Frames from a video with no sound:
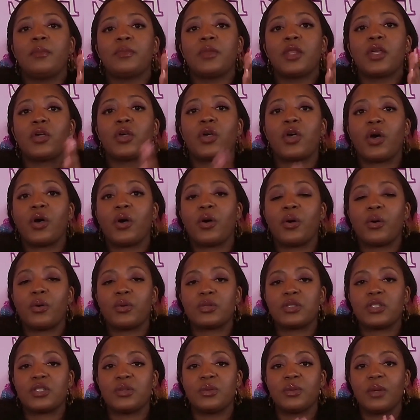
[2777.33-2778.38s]
Go
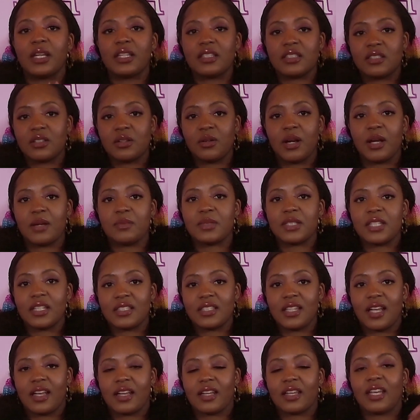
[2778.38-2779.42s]
to Instagram,
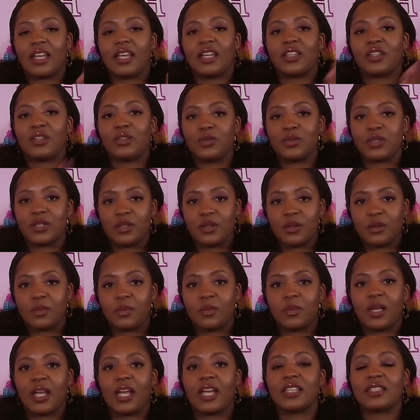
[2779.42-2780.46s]
TikTok, and YouTube
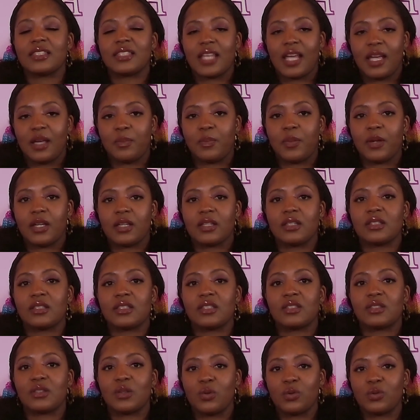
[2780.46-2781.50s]
and type in
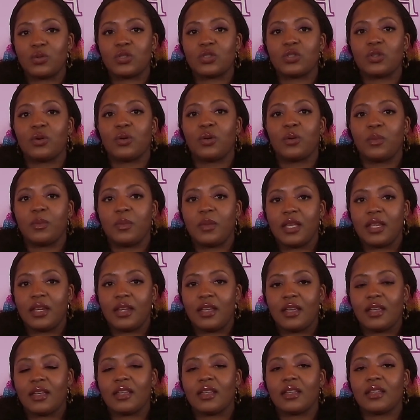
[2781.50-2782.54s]
social
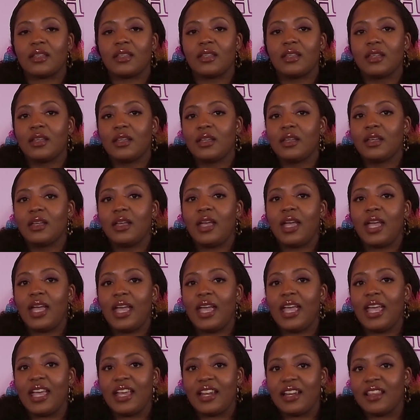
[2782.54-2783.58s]
media
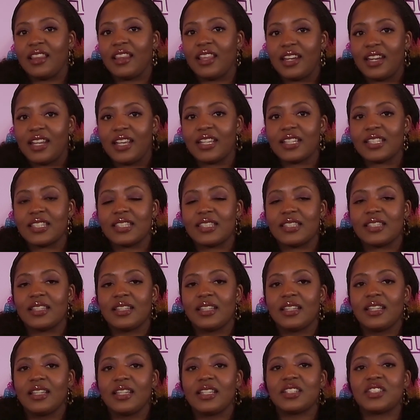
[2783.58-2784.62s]
analytics.
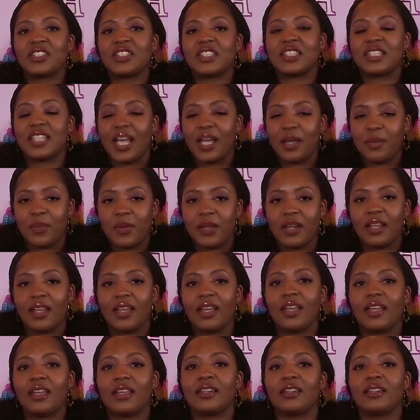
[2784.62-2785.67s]
Just type it
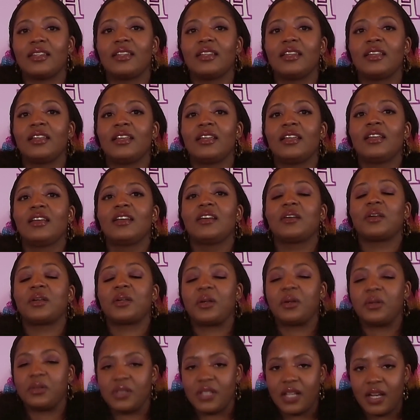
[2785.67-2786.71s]
in. Go
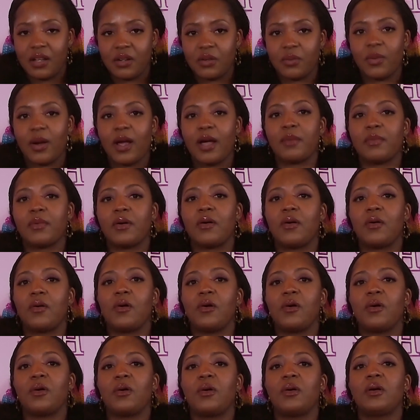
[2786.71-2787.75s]
down a rabbit
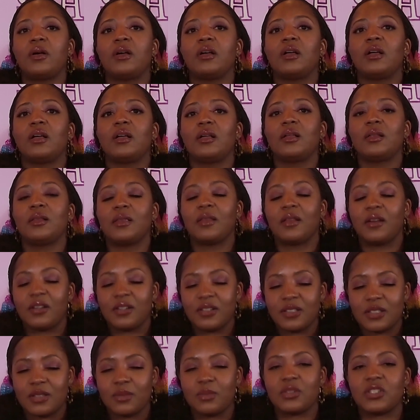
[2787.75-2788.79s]
hole, learn
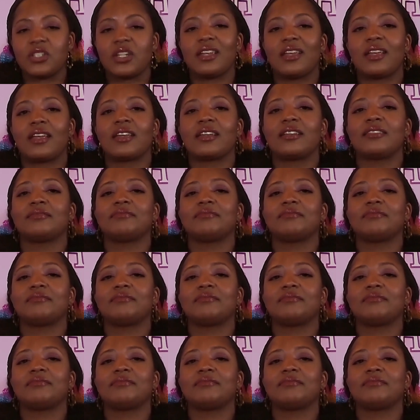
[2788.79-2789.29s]
some shit,